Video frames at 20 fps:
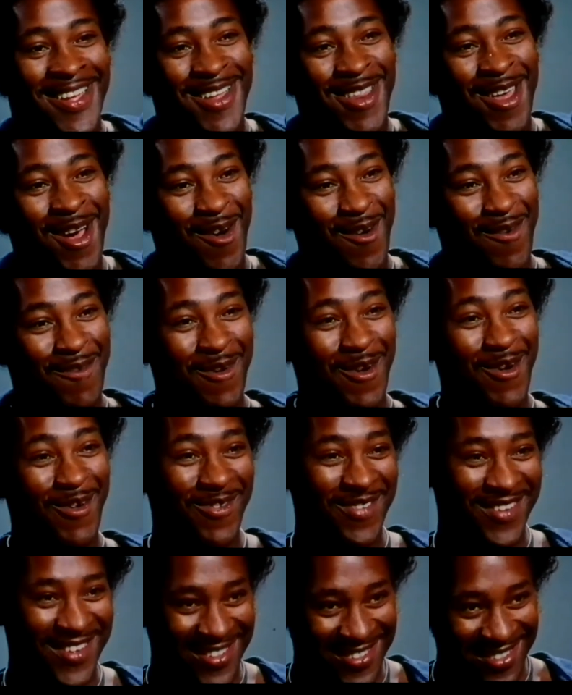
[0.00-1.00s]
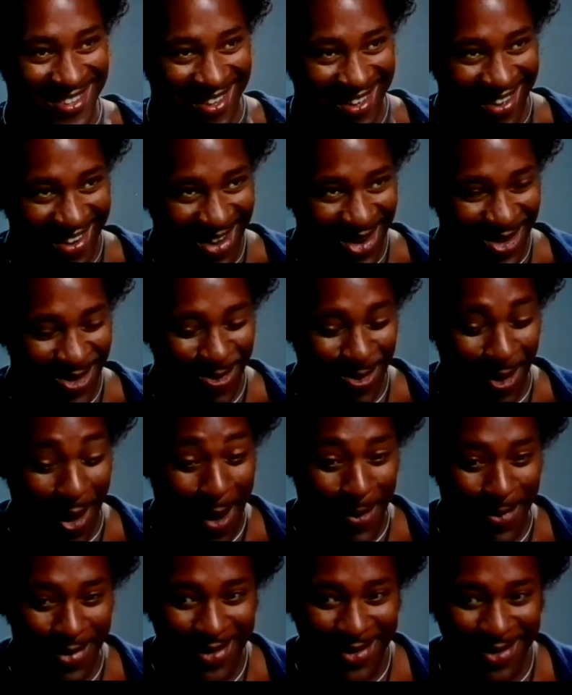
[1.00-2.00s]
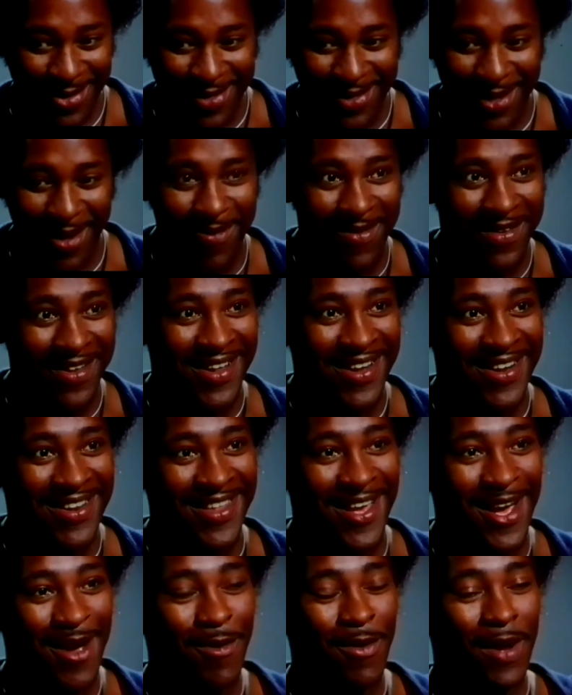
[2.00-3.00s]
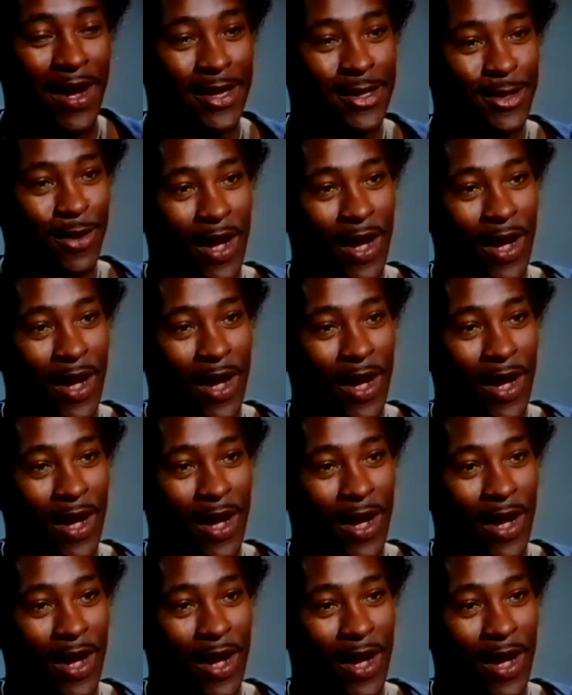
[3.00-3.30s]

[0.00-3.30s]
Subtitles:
you know, movies, dramas or something like that, right?